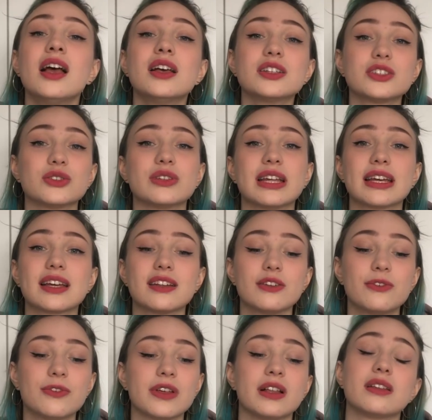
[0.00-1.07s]
so they can
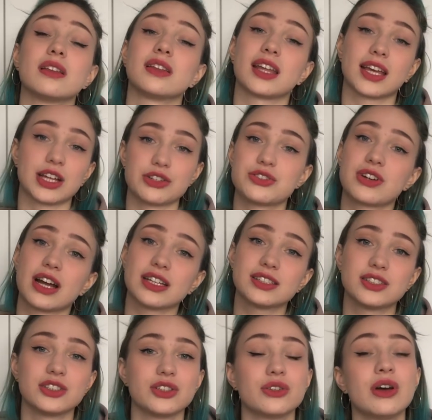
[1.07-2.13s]
feel that they can
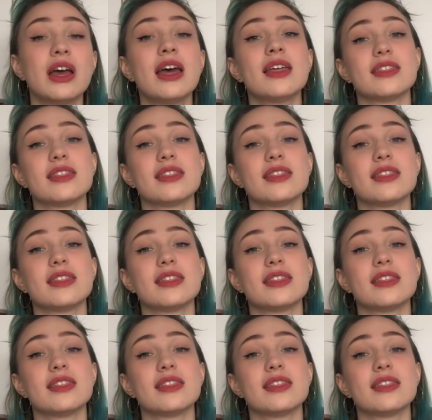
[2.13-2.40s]
trust you,